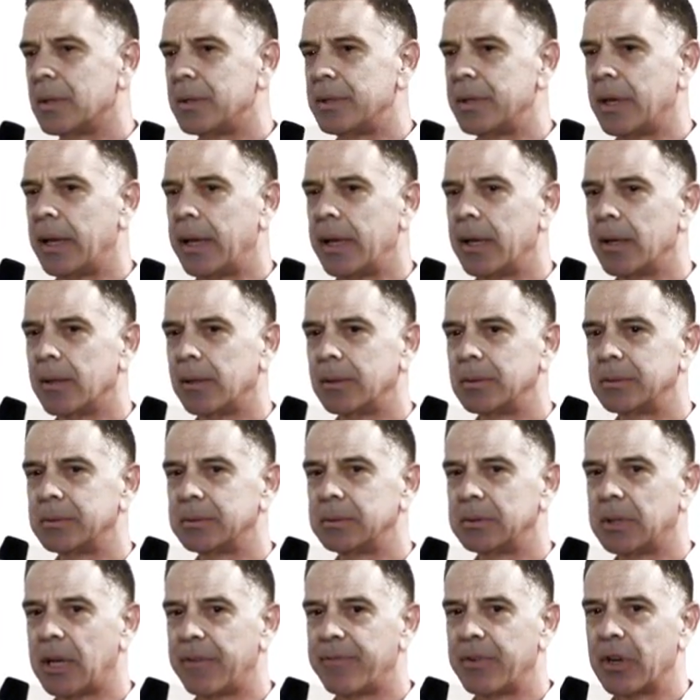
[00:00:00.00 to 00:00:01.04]
the day.
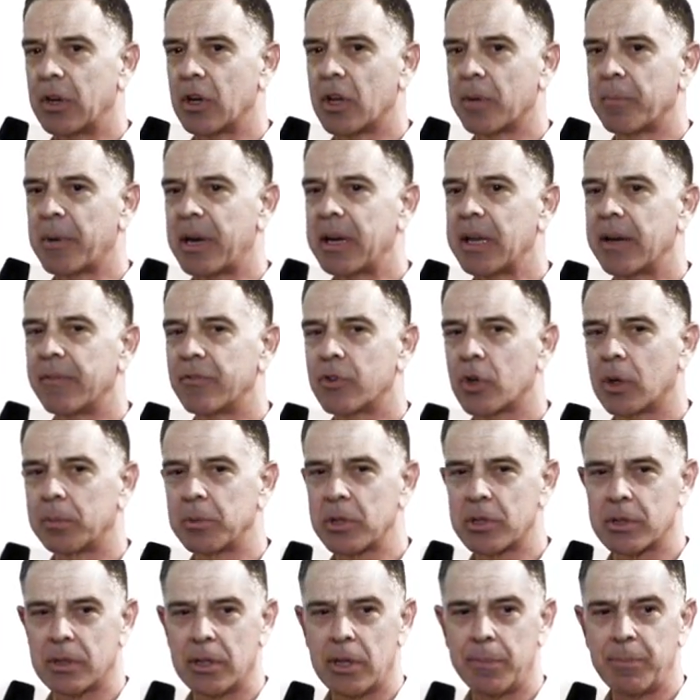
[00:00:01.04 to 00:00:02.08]
I figured I might have trouble
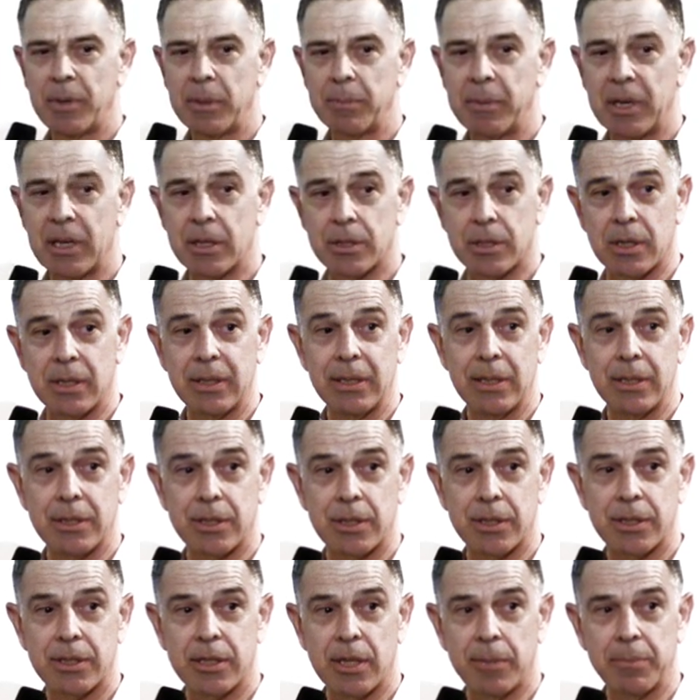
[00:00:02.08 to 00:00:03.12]
sleeping because it is
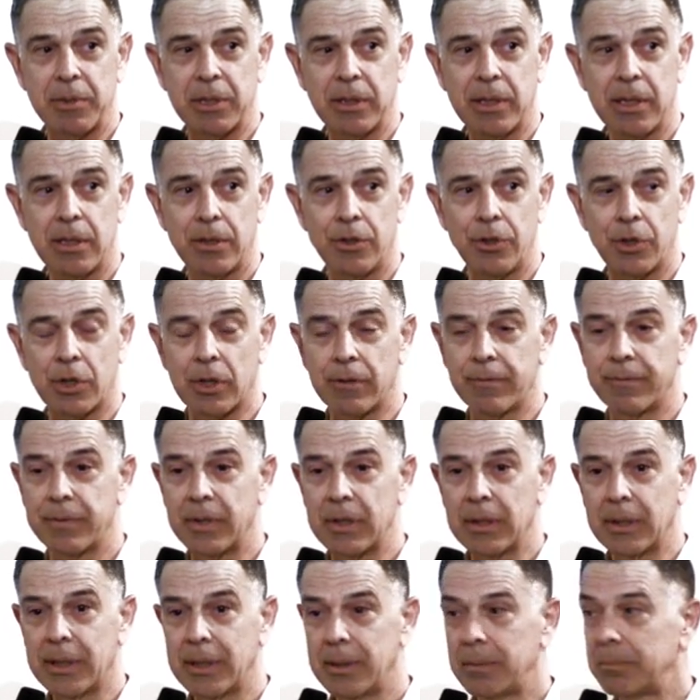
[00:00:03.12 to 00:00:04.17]
a stimulant, you can
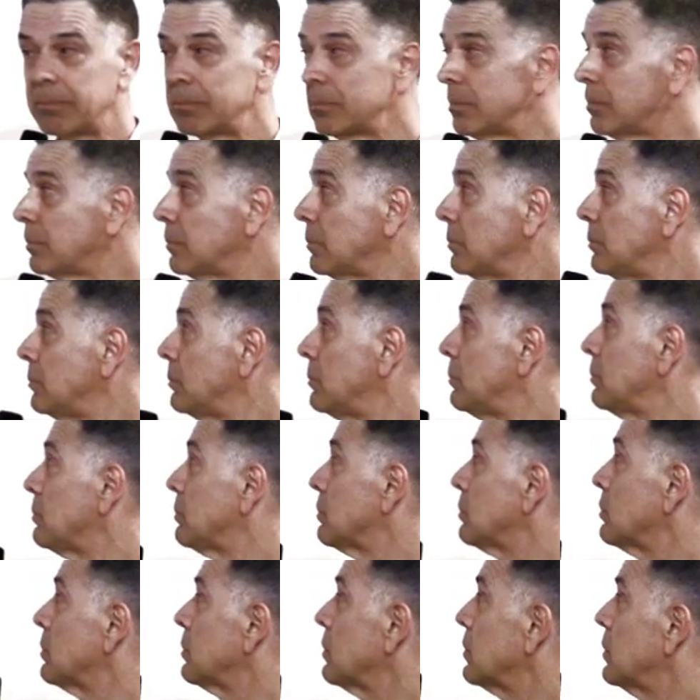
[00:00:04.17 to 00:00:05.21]
feel it.
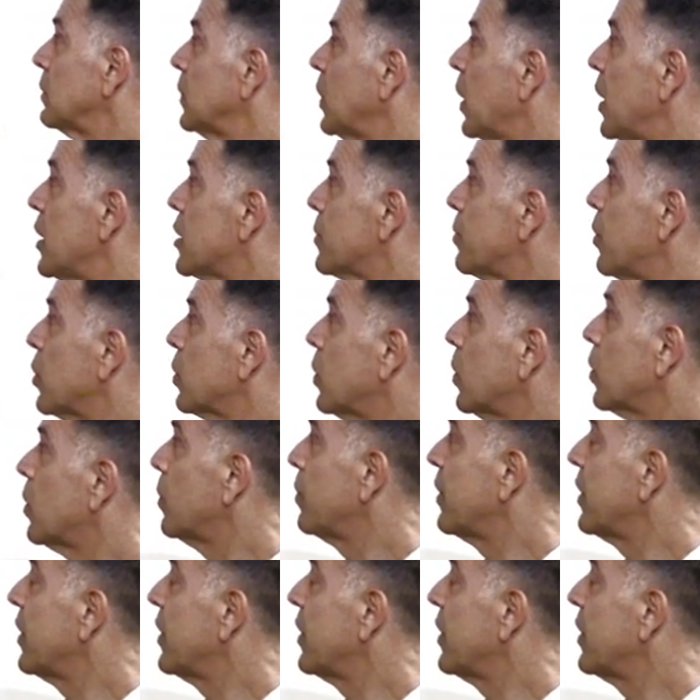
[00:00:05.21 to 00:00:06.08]
I smoked a little